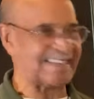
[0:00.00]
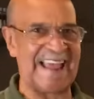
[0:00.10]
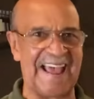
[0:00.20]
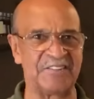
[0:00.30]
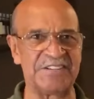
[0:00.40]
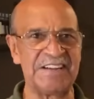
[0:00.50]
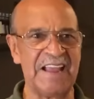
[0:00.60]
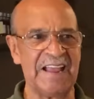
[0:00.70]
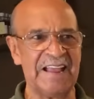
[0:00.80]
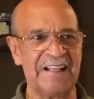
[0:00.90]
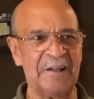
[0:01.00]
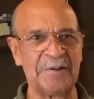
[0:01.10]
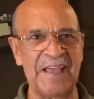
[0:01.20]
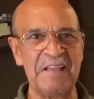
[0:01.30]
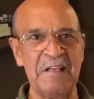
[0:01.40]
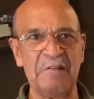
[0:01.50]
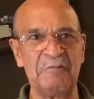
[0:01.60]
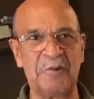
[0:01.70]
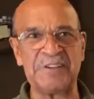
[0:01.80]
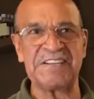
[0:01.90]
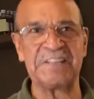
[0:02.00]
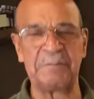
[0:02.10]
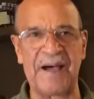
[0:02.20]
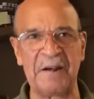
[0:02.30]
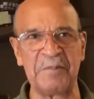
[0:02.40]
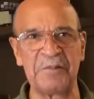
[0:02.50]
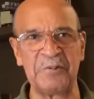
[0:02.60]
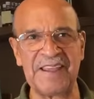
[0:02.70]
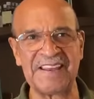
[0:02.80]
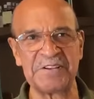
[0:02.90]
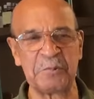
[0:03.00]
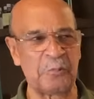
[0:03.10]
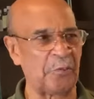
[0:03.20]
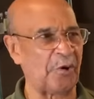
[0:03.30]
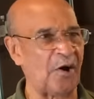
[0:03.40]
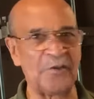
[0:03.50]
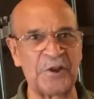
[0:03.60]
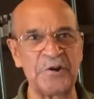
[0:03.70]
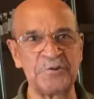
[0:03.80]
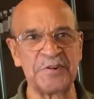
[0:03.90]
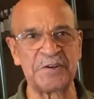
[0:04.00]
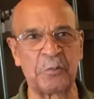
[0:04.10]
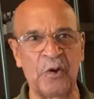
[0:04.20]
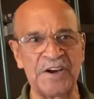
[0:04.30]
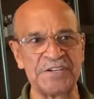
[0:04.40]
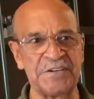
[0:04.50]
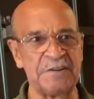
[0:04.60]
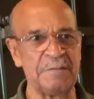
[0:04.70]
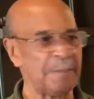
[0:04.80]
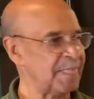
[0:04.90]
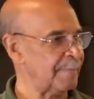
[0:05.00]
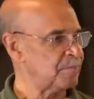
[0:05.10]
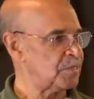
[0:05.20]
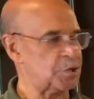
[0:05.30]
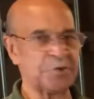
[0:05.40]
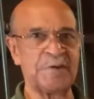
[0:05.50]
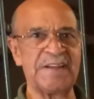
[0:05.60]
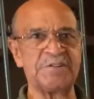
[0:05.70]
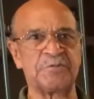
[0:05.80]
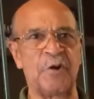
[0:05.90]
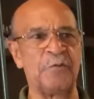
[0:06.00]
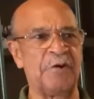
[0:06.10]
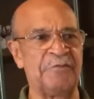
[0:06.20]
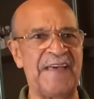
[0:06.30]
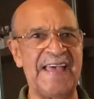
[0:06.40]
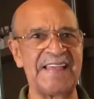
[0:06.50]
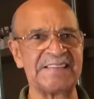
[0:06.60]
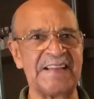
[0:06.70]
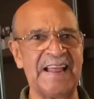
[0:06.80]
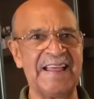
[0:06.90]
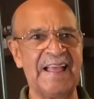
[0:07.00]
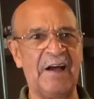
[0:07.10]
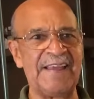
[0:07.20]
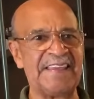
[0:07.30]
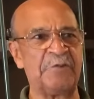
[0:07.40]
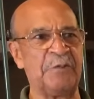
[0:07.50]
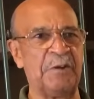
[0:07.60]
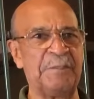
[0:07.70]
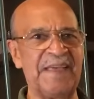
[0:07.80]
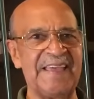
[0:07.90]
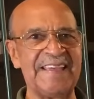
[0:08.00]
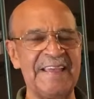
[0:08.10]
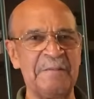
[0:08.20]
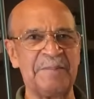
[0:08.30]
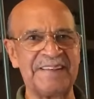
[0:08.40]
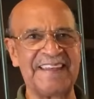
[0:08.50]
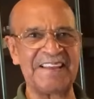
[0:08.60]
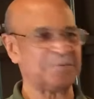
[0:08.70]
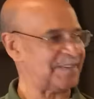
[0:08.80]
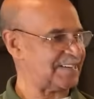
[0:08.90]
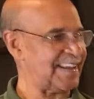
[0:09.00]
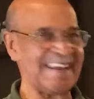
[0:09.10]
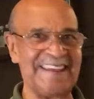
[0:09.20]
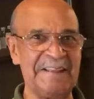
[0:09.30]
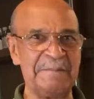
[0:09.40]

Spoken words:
and algae, okay, versus the bottom of the ridge where all the nutrients wash to, the trees grow real fast, all right, get real big. But guess what's key?